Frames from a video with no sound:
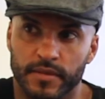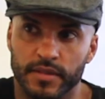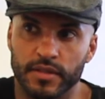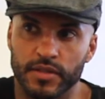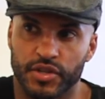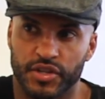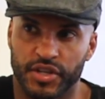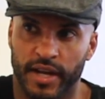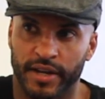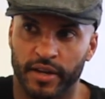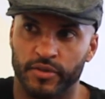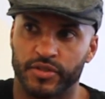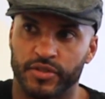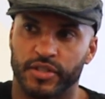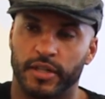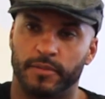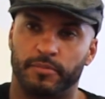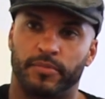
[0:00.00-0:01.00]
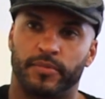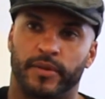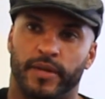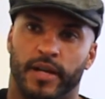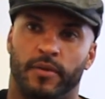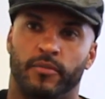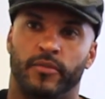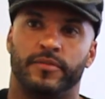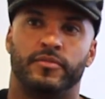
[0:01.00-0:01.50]
Shadow's going to
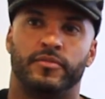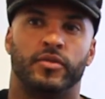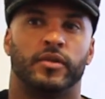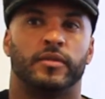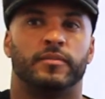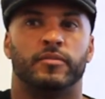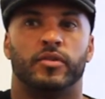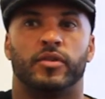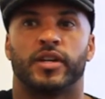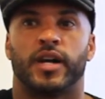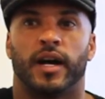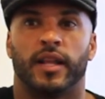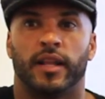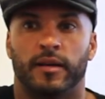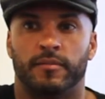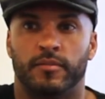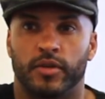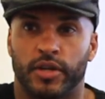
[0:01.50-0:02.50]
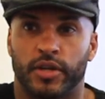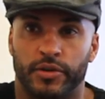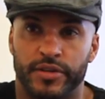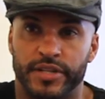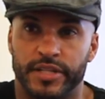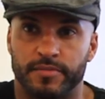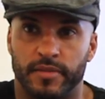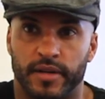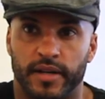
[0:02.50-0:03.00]
come with more color, more
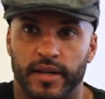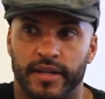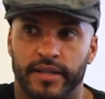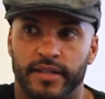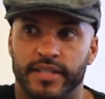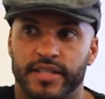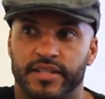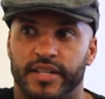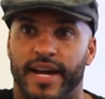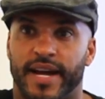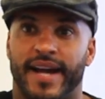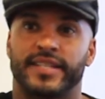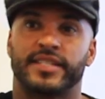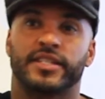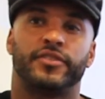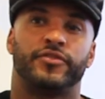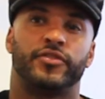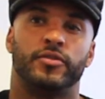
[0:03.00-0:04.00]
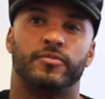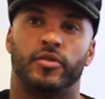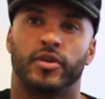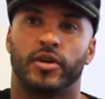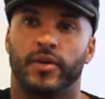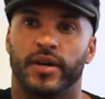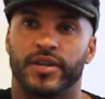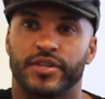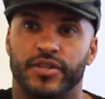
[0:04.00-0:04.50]
charisma, and he's going to ask a few more
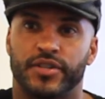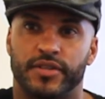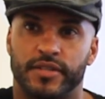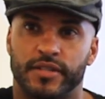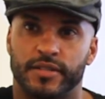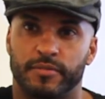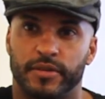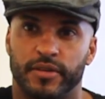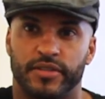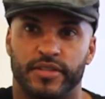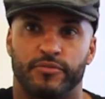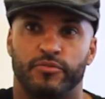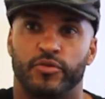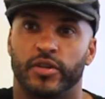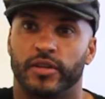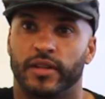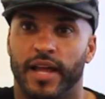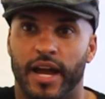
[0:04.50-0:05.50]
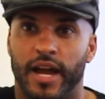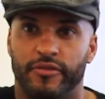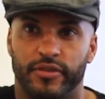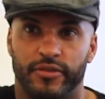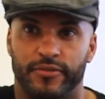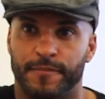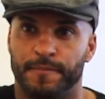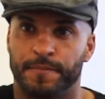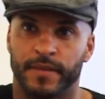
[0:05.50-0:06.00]
questions, because in real life,
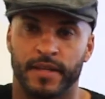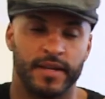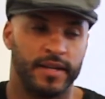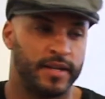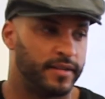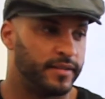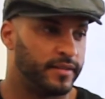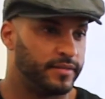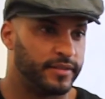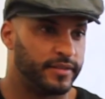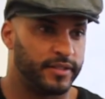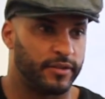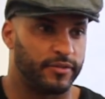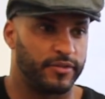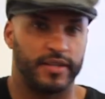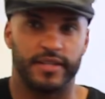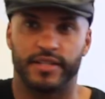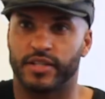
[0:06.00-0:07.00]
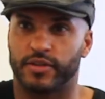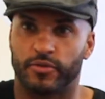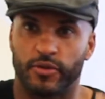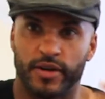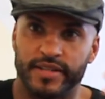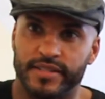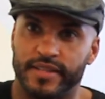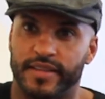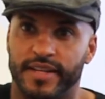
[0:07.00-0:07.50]
if these
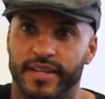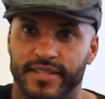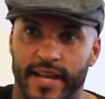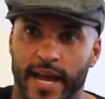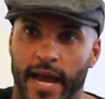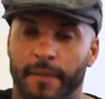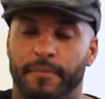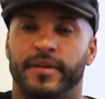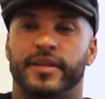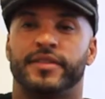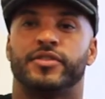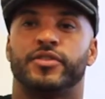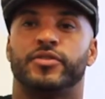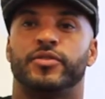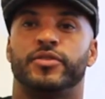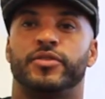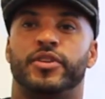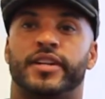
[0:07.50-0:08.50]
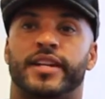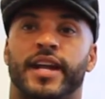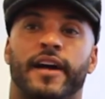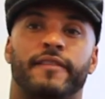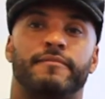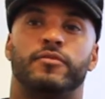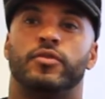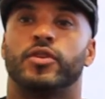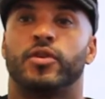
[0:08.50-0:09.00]
crazy things are happening to you, you're going to
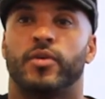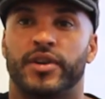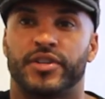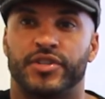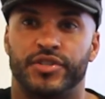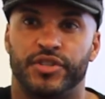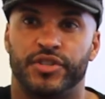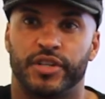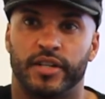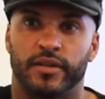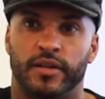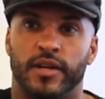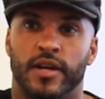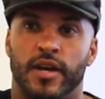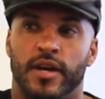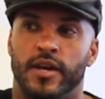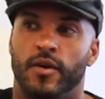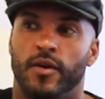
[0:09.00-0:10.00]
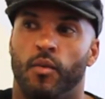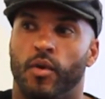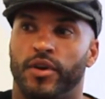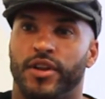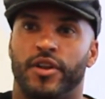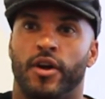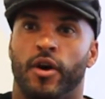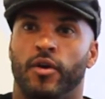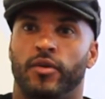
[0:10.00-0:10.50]
have more questions. You're going to
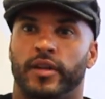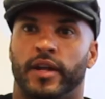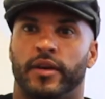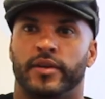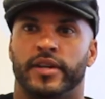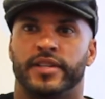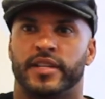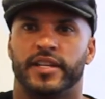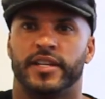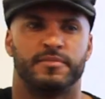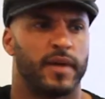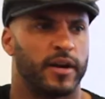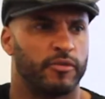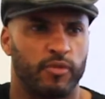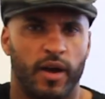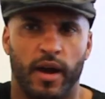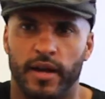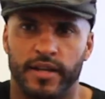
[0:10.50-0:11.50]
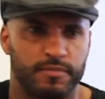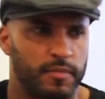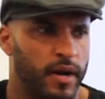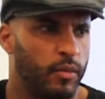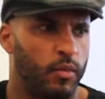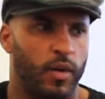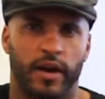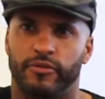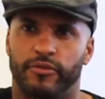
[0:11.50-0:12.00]
want to know, is my
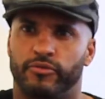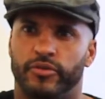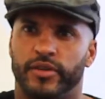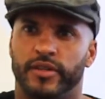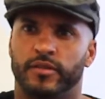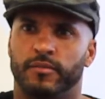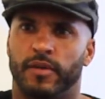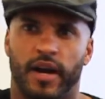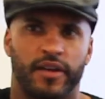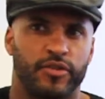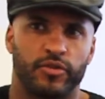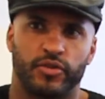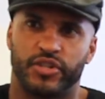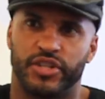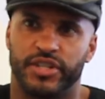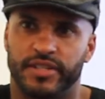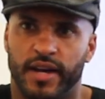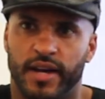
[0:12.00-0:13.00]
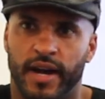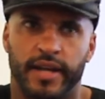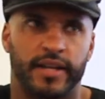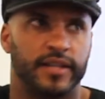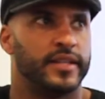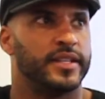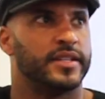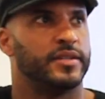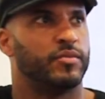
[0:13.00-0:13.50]
wife real? But I thought she
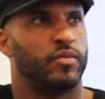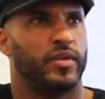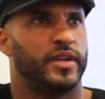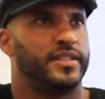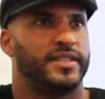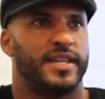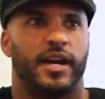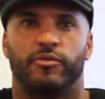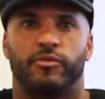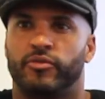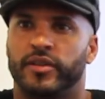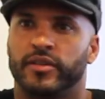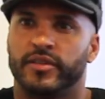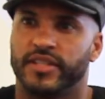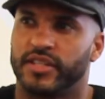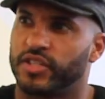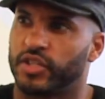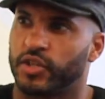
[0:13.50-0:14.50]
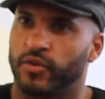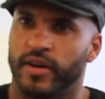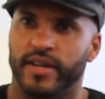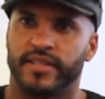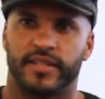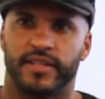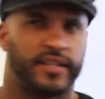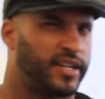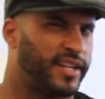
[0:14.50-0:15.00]
died. Is that real? This is
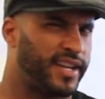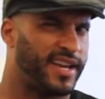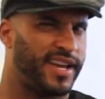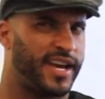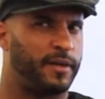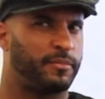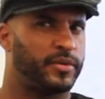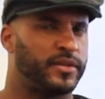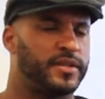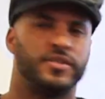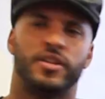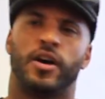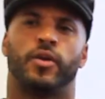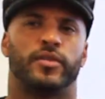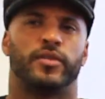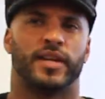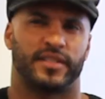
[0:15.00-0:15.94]
crazy. Can that happen? No.